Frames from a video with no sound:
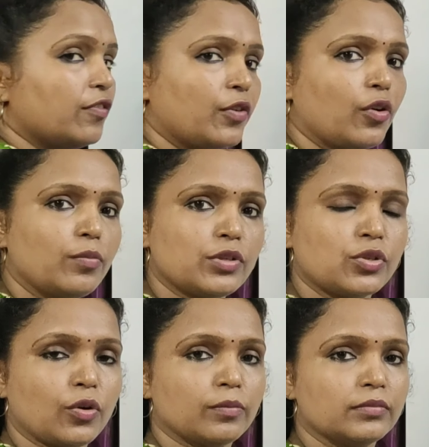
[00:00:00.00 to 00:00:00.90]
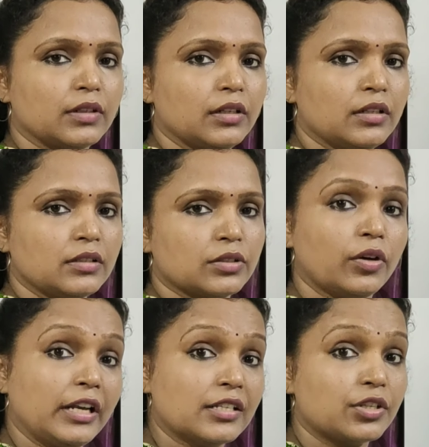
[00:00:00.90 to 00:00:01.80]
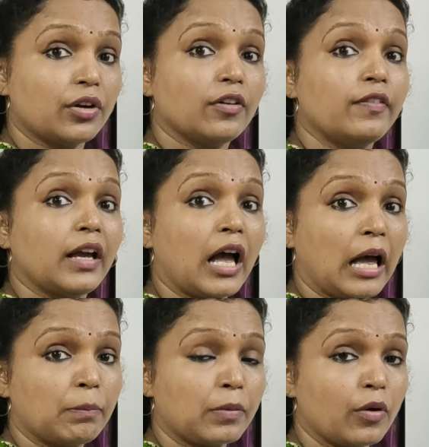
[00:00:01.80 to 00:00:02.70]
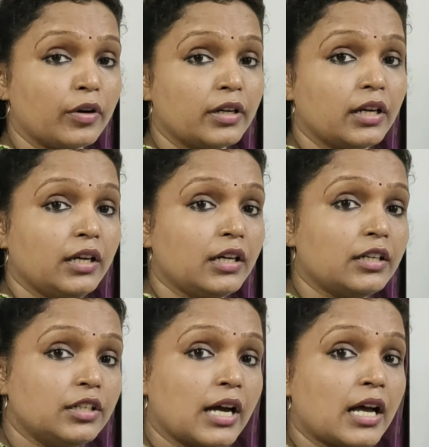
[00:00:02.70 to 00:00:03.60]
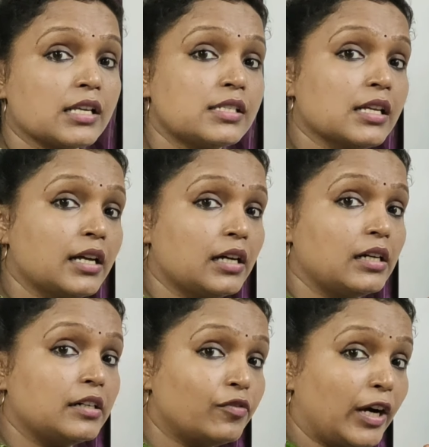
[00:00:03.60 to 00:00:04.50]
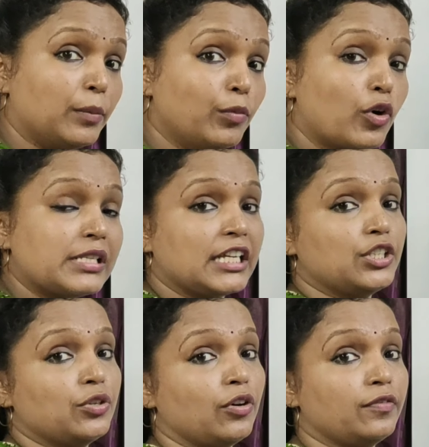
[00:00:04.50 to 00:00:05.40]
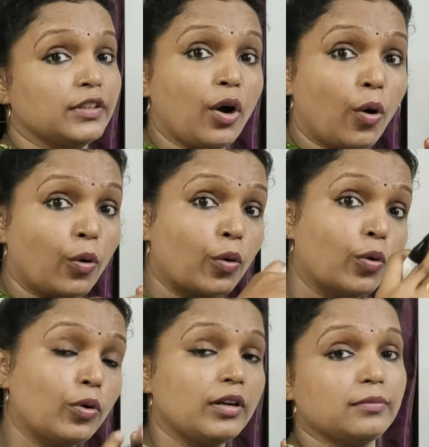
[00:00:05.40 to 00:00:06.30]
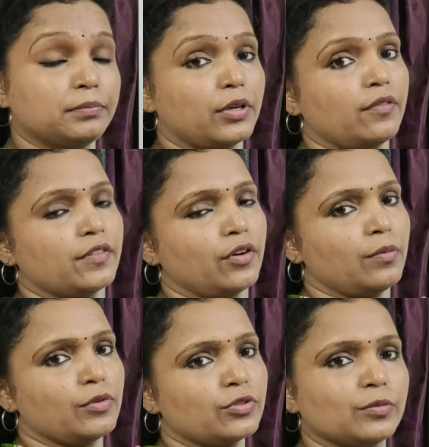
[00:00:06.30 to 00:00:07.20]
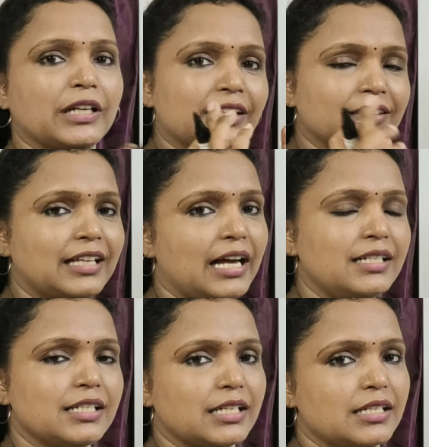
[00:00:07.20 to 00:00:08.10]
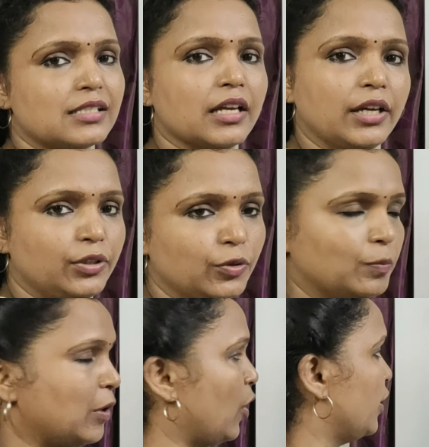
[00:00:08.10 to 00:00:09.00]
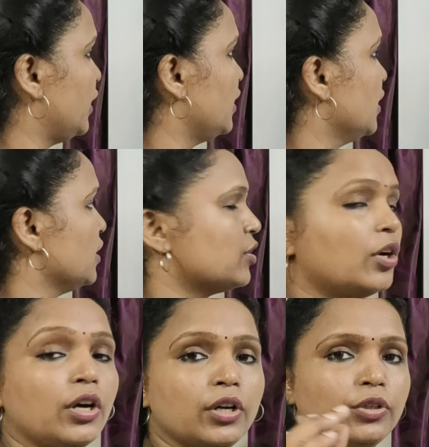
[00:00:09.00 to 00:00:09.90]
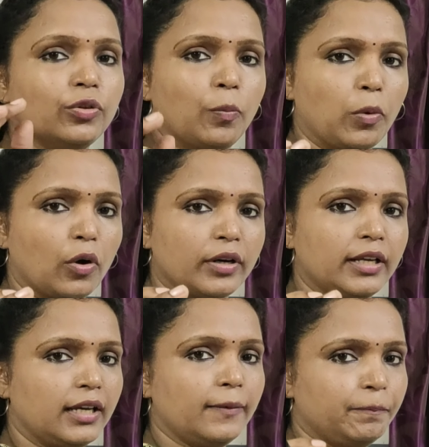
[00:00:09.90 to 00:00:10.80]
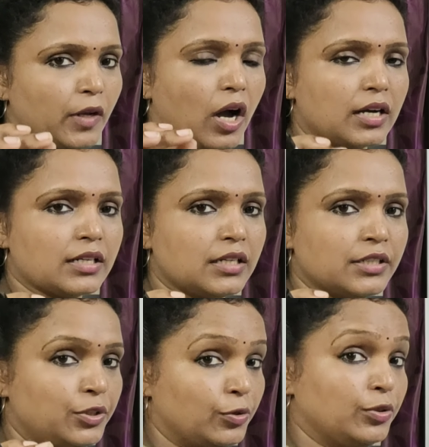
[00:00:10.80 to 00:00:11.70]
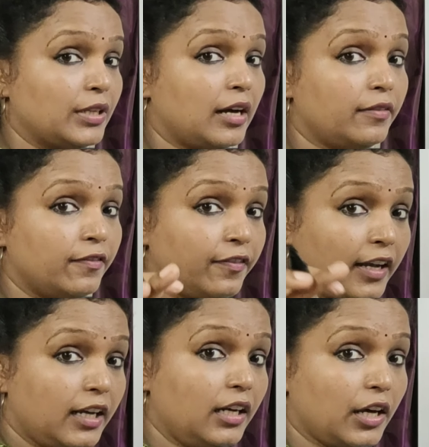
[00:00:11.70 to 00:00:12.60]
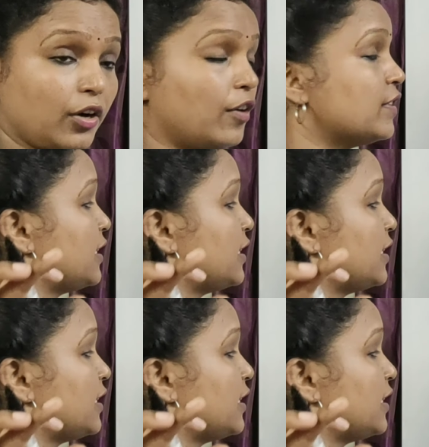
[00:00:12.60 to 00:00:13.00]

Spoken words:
of chromosome. So instead of a haploid, it has one more set of the whole number of chromosomes. That is euploidy. So euploidy occurs due to the failure of